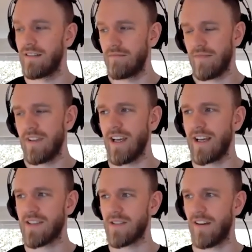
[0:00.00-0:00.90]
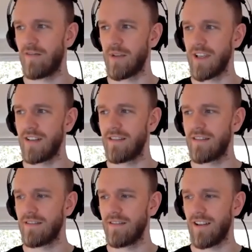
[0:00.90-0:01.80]
He has to have been
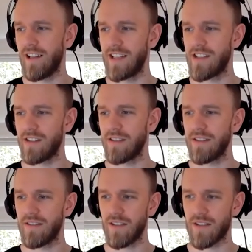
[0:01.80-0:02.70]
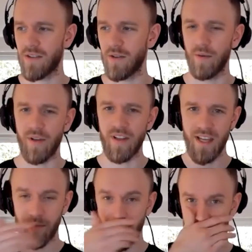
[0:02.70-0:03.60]
a legend, just the
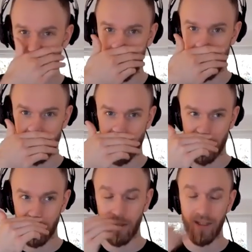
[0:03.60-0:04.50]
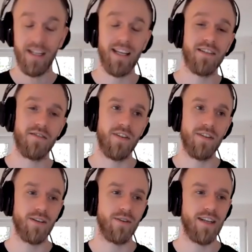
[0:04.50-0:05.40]
amount that he's talked about. And he has a
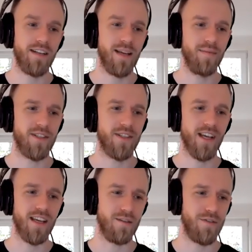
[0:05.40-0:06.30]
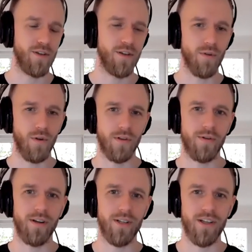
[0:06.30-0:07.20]
very great name to say if you can roll your
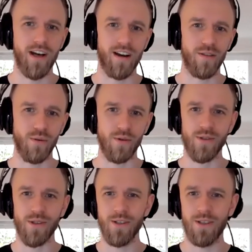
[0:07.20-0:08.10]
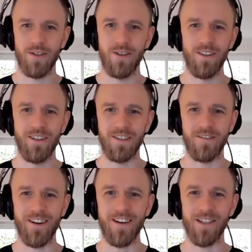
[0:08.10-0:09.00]
R's, Arturs. It's a
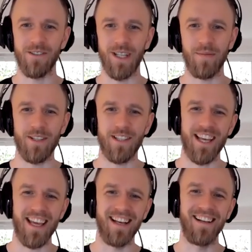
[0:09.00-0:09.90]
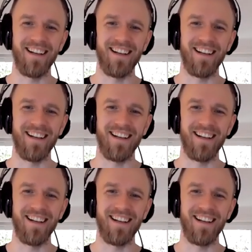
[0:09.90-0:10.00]
very cool name to say.